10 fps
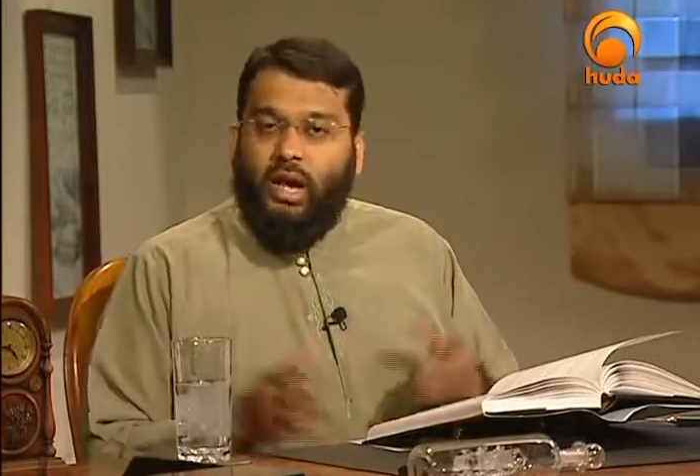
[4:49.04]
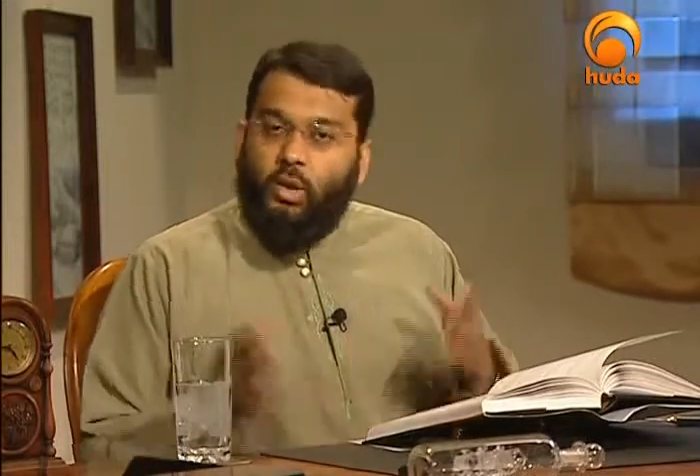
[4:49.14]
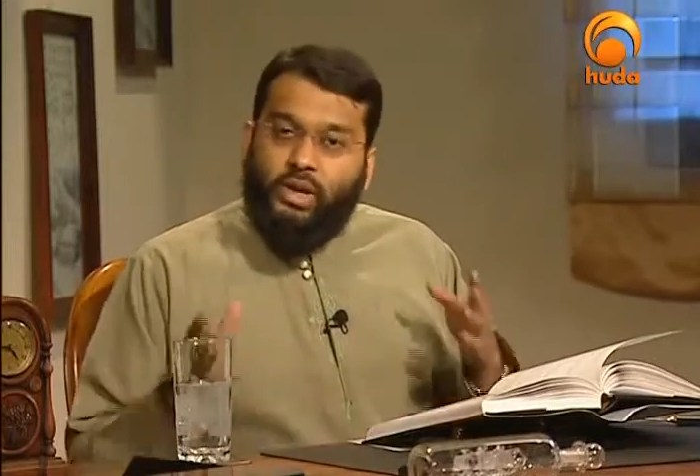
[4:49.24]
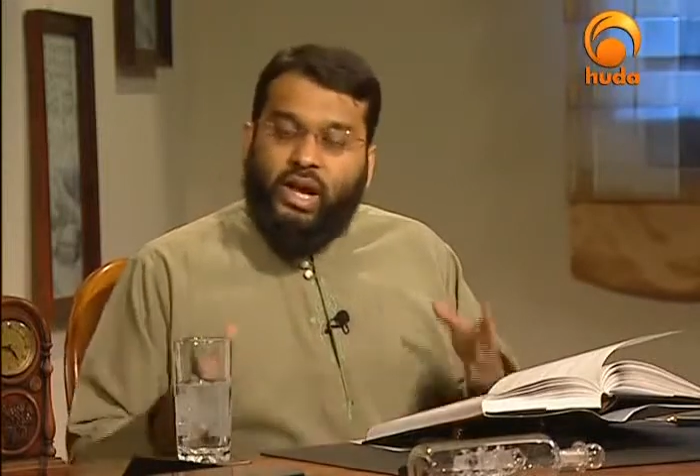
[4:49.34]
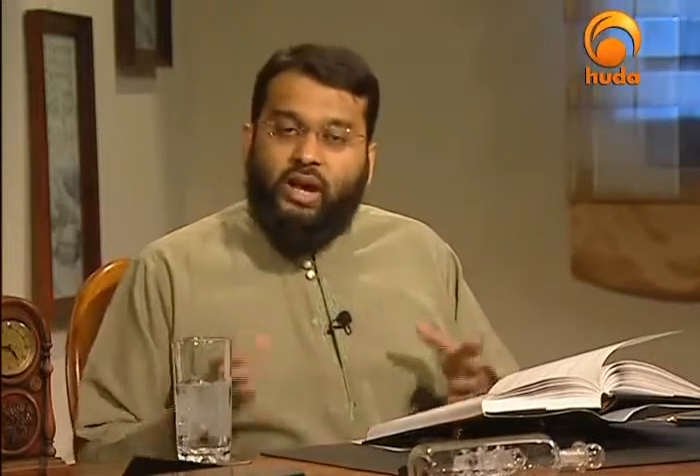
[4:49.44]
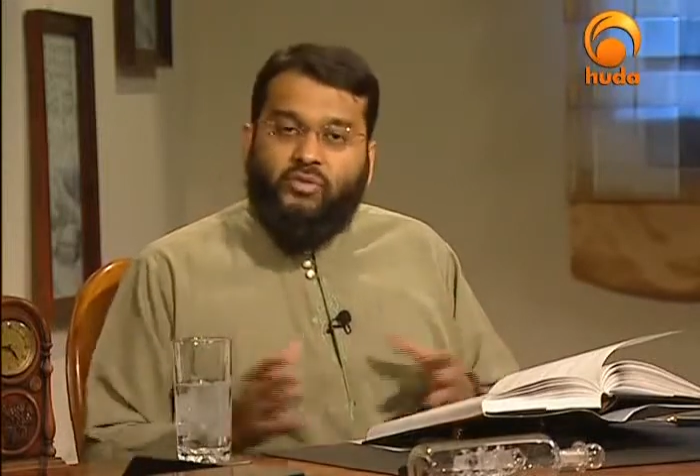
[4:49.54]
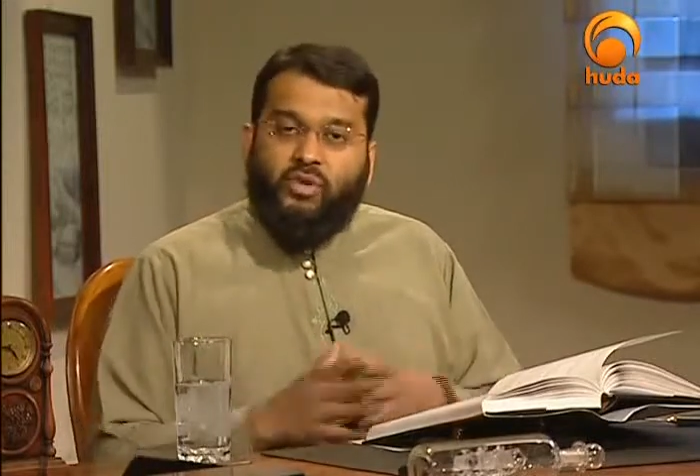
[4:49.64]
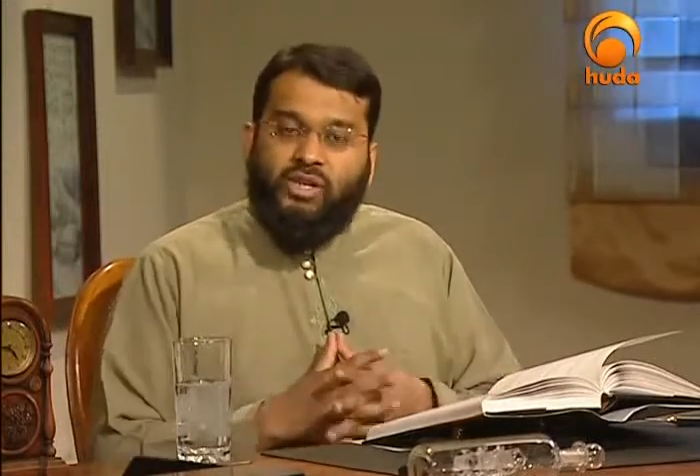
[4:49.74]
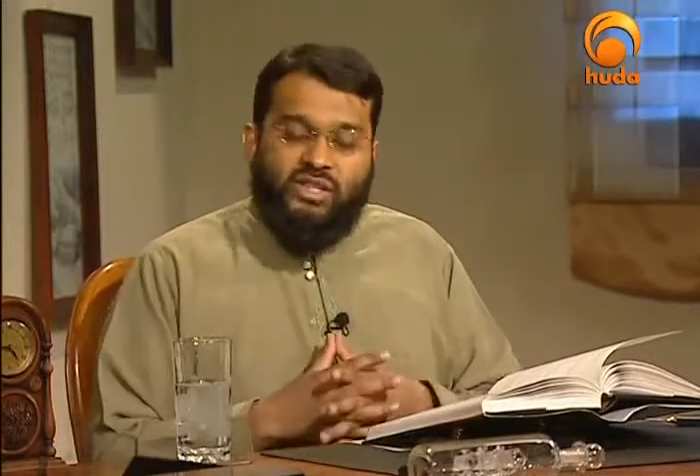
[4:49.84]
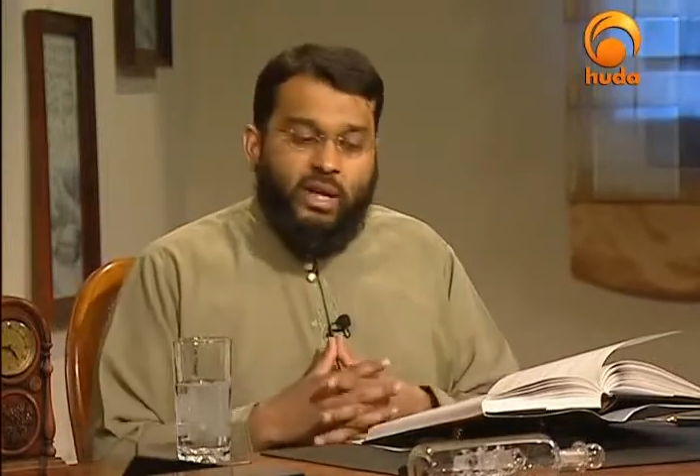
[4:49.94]
And we have,
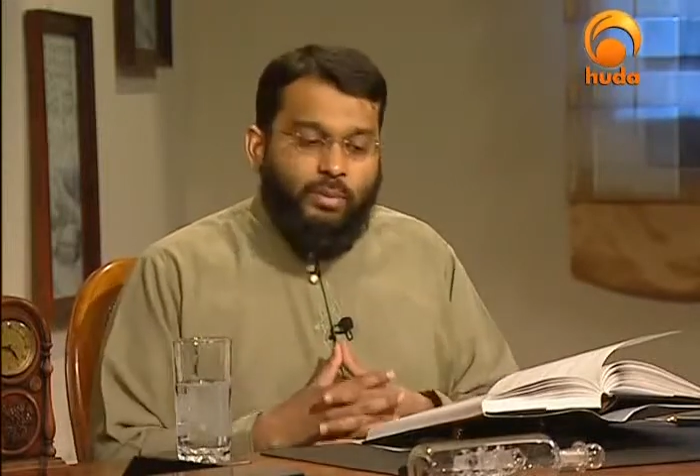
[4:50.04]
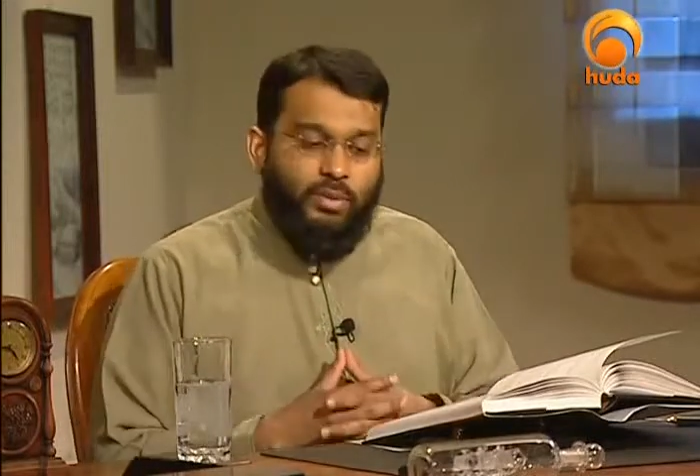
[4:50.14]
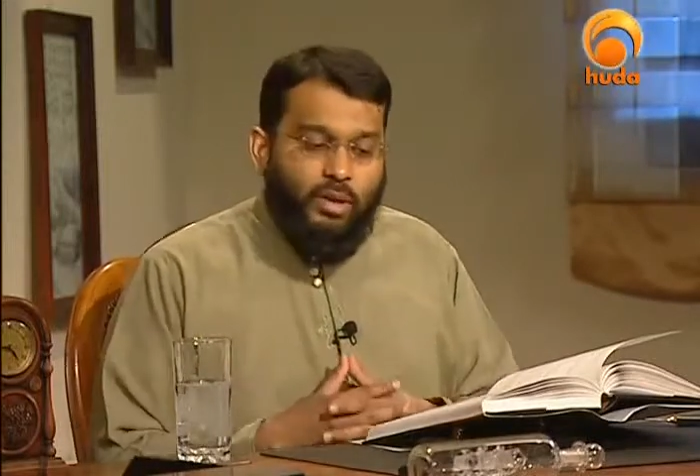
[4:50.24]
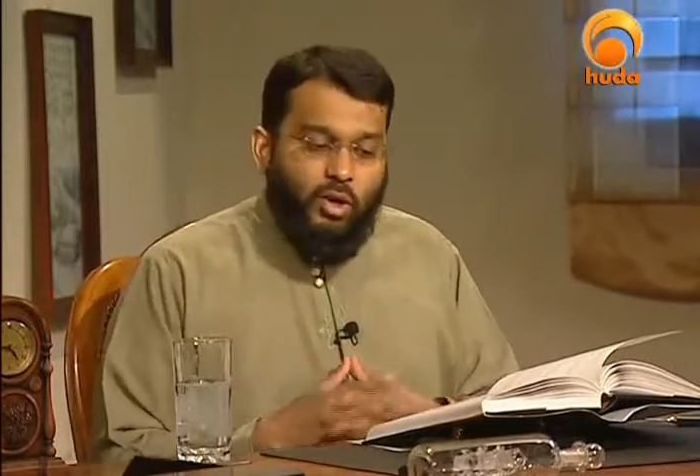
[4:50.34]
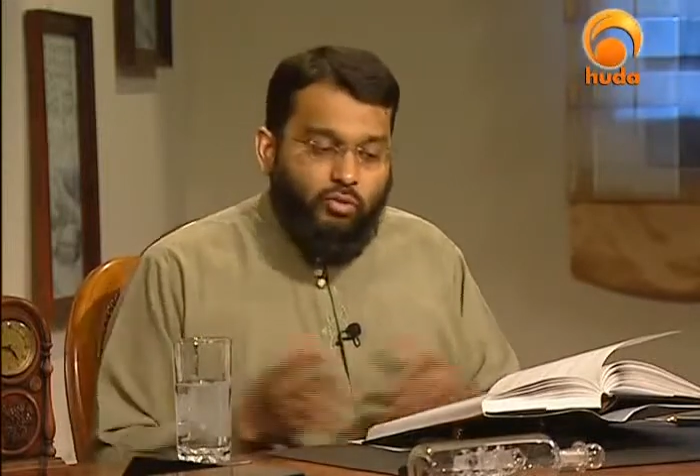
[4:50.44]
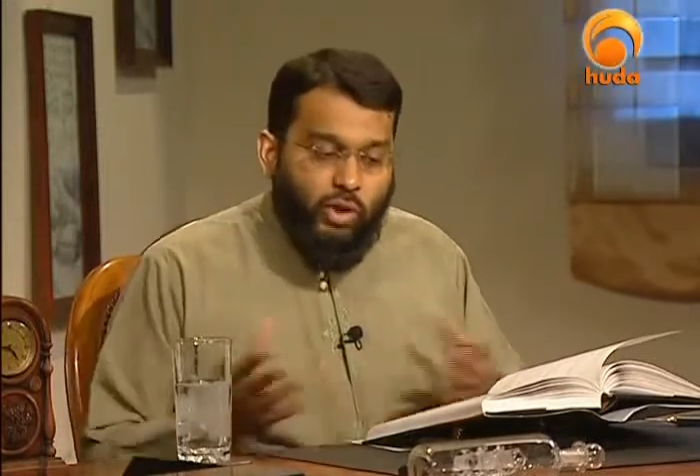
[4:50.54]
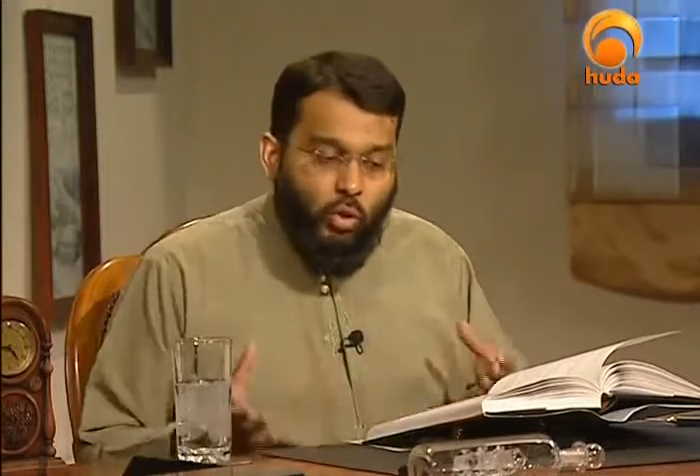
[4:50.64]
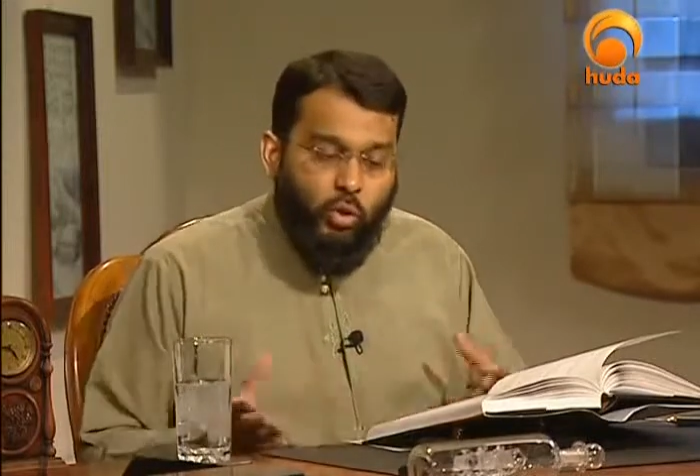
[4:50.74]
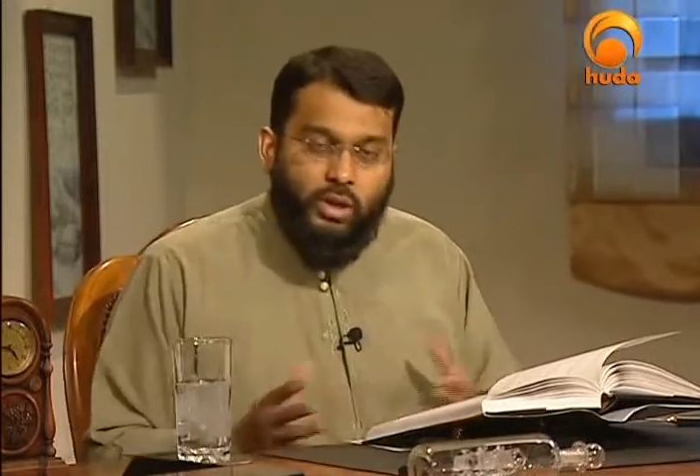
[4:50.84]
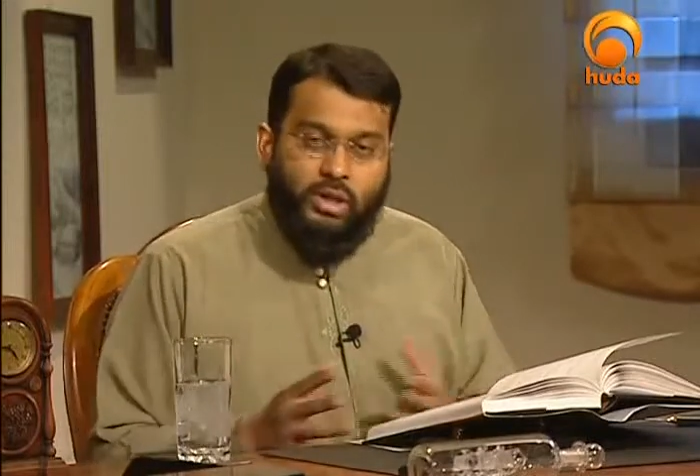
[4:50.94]
for example,
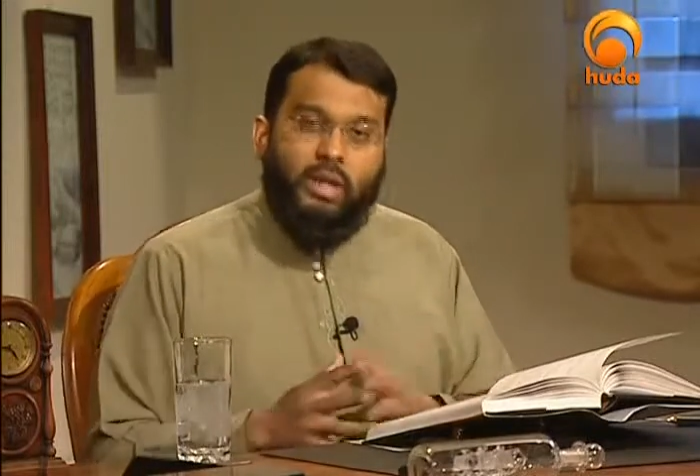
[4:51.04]
recorded